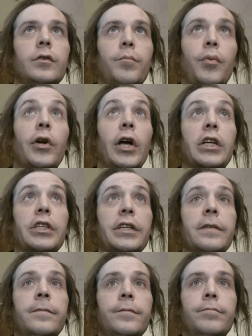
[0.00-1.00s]

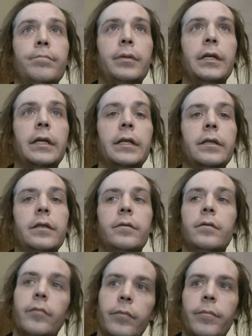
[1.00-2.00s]
productive, but
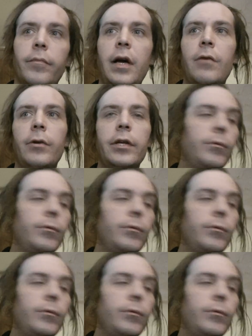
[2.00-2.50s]
not really